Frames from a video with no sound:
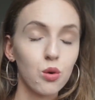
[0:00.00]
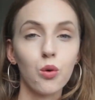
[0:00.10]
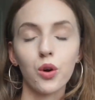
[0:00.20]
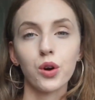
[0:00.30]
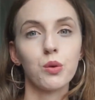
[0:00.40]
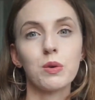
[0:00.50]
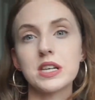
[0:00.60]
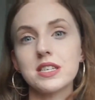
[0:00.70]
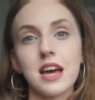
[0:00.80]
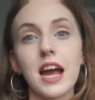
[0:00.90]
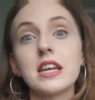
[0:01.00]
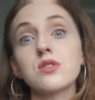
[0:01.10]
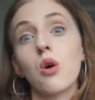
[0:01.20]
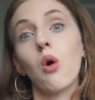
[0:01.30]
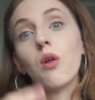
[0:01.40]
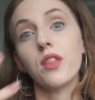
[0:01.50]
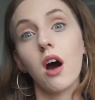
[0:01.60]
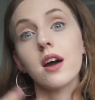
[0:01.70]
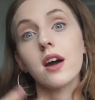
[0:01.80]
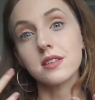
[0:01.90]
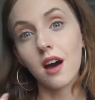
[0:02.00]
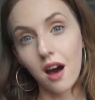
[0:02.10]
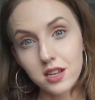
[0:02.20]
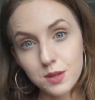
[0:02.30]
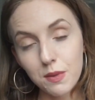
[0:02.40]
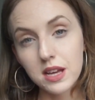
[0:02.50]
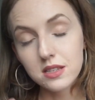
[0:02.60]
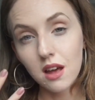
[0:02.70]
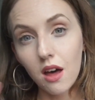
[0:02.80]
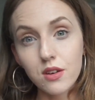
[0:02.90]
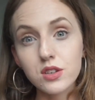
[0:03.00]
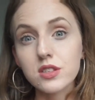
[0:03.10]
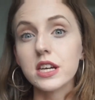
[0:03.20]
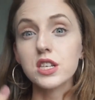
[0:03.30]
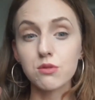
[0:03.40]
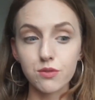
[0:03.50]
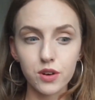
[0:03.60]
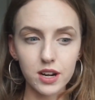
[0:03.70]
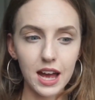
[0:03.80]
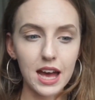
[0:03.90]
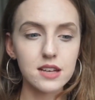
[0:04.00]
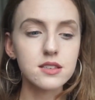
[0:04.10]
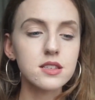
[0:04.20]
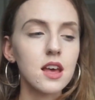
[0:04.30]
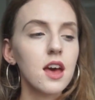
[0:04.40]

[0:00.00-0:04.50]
or which sign is on the house cusp, as others like to refer it as.